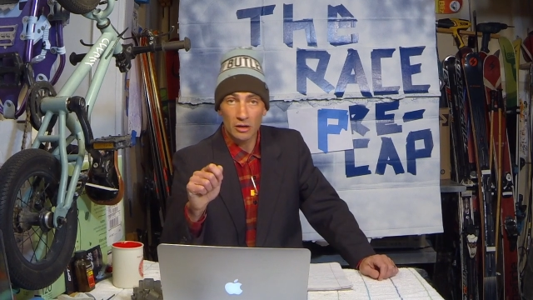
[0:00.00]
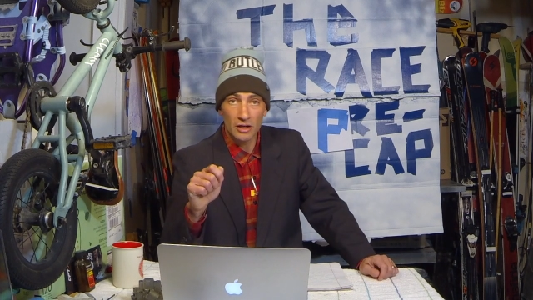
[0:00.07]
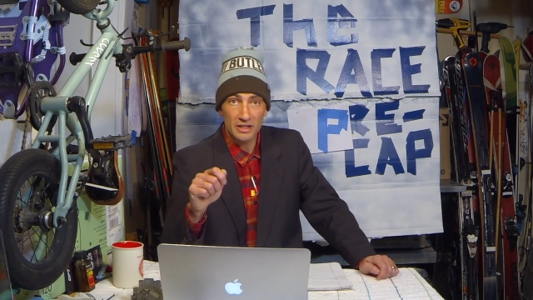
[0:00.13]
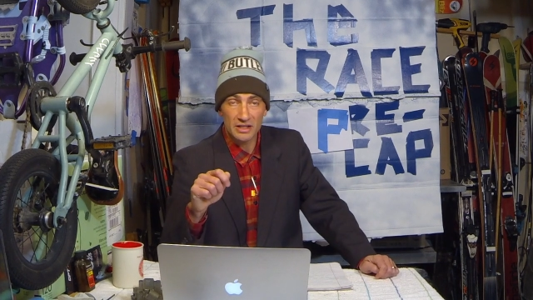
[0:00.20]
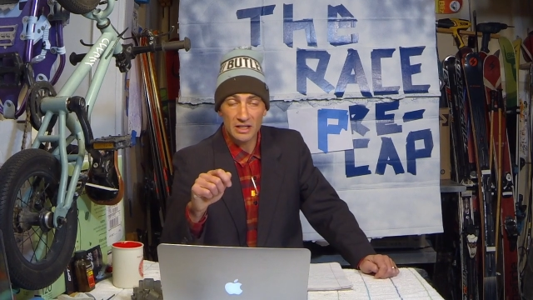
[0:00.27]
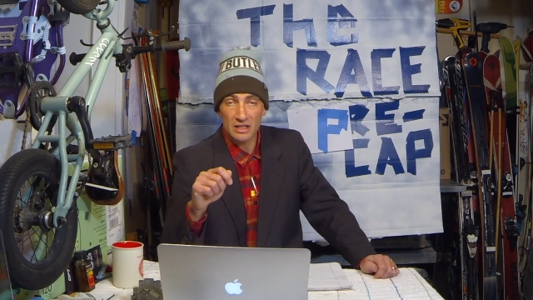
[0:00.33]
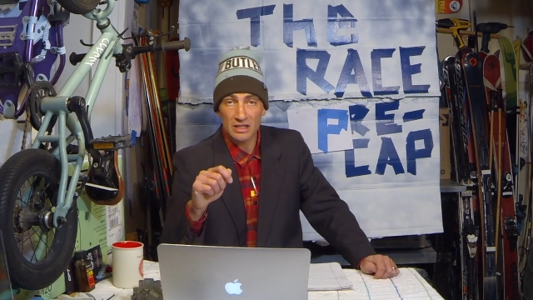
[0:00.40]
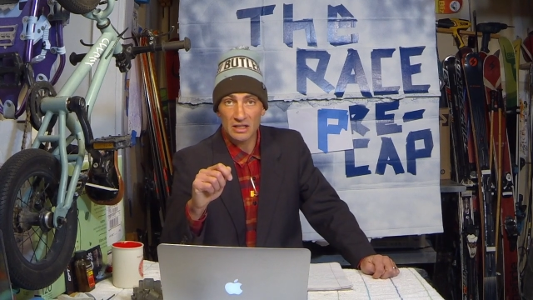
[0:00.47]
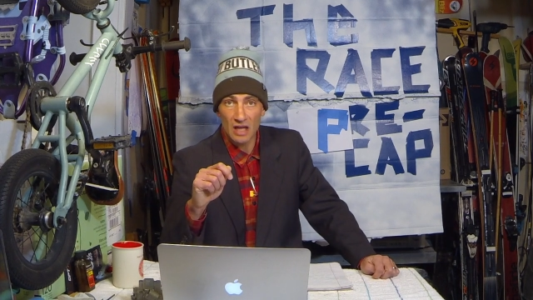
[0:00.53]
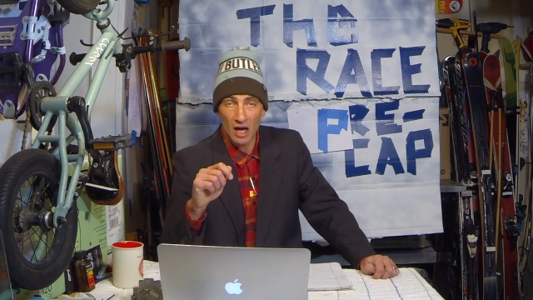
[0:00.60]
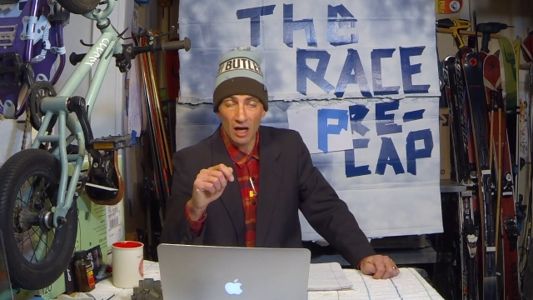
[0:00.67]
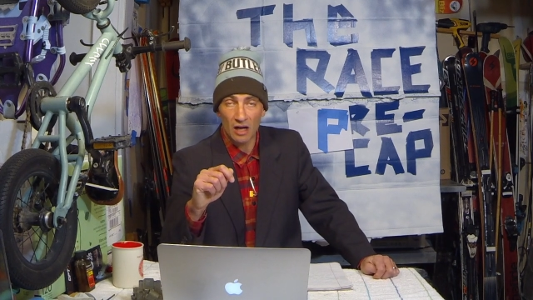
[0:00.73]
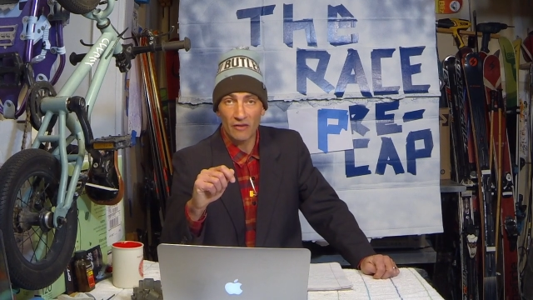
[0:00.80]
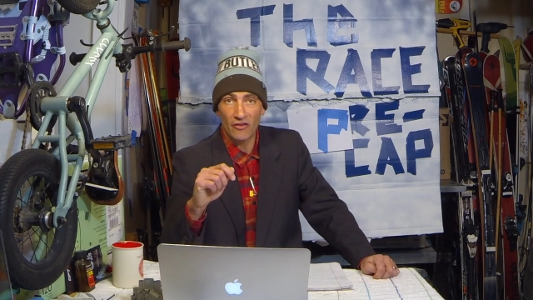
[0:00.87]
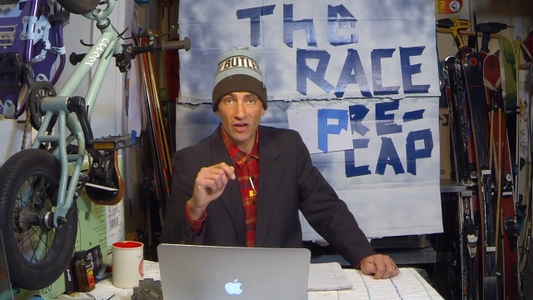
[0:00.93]
list is
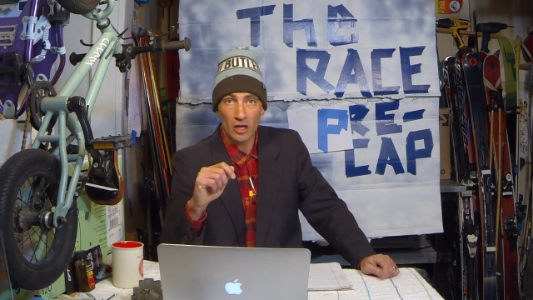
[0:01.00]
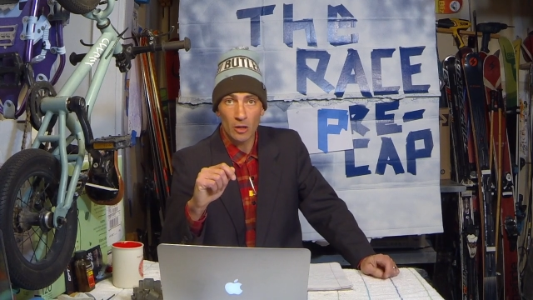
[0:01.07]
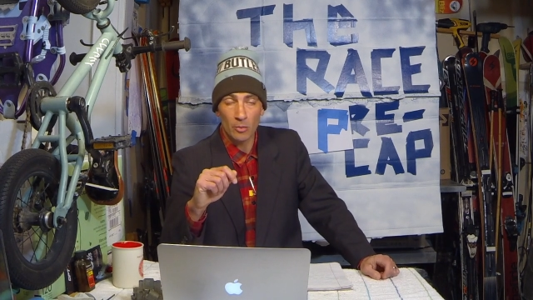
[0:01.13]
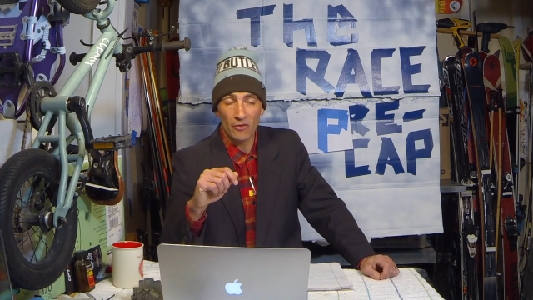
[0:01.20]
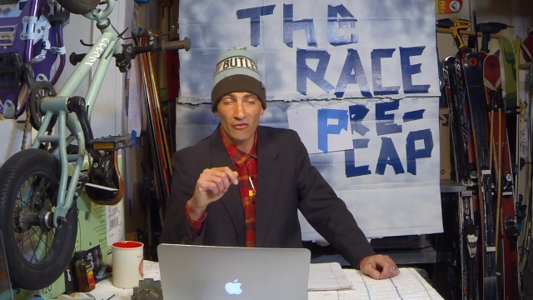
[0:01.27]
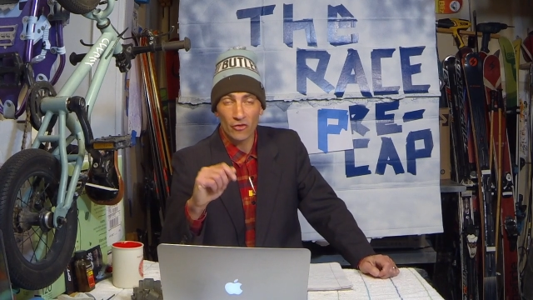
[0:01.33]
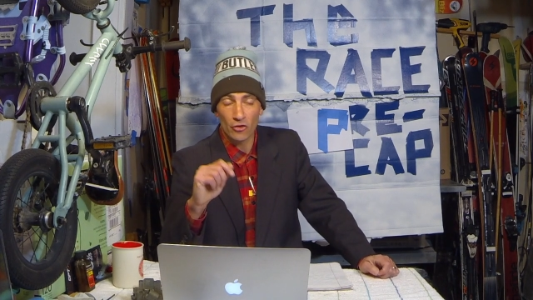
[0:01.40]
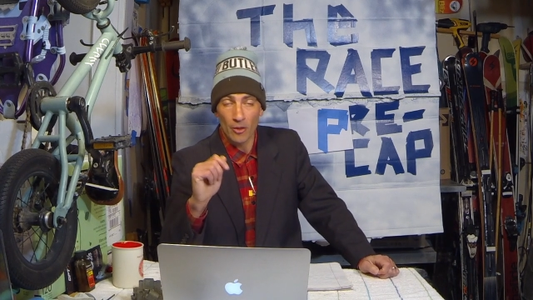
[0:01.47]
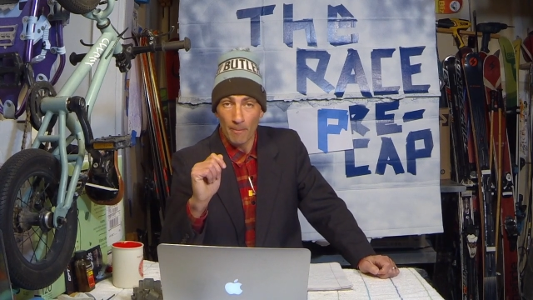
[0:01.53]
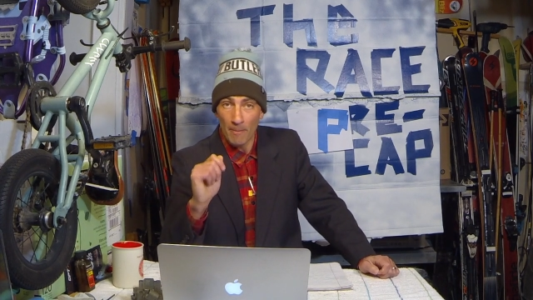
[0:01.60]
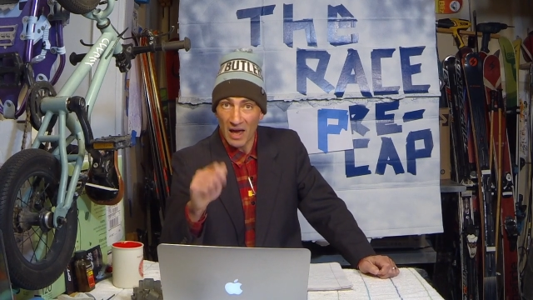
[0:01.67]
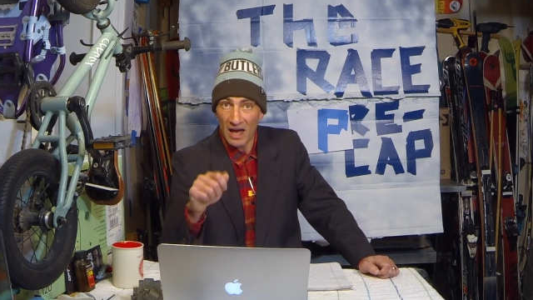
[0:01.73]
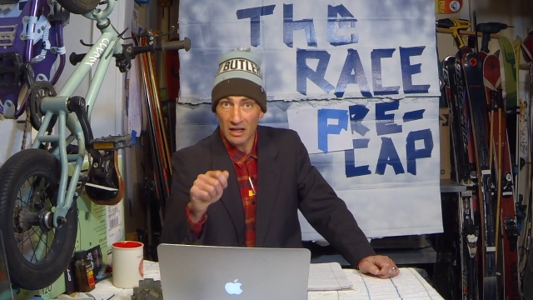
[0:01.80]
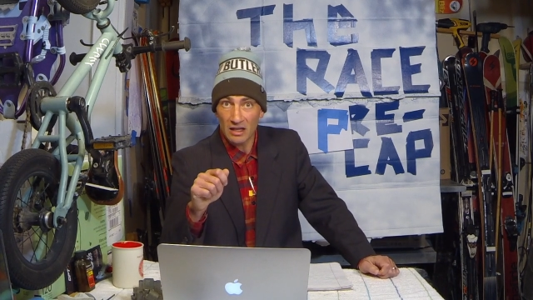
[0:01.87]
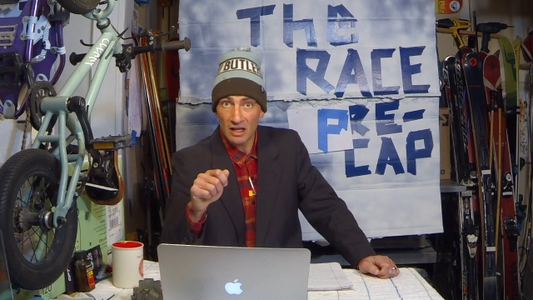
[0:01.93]
not available for the
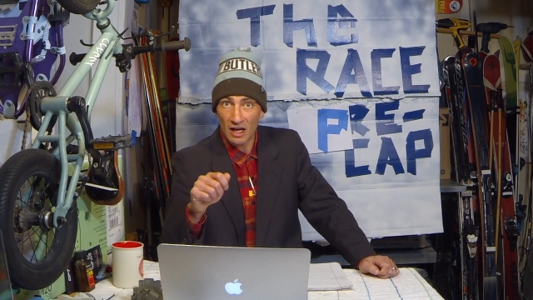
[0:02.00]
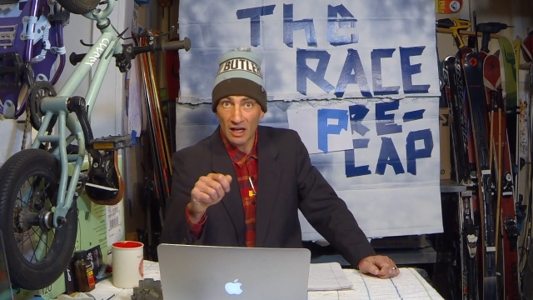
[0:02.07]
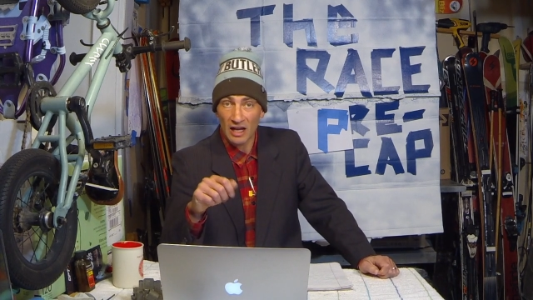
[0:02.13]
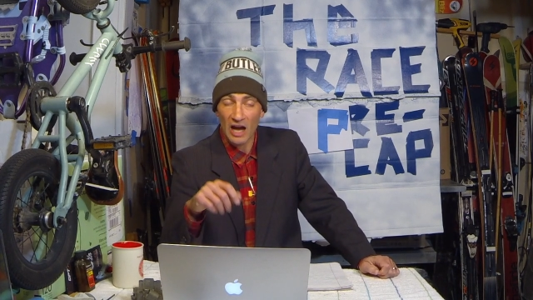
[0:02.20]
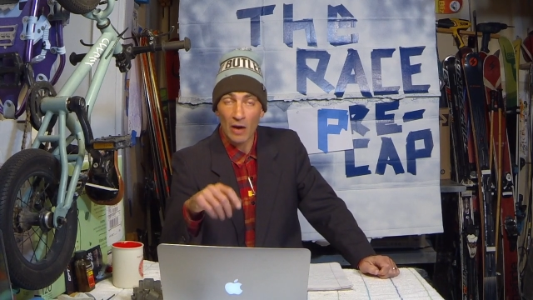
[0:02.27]
men yet.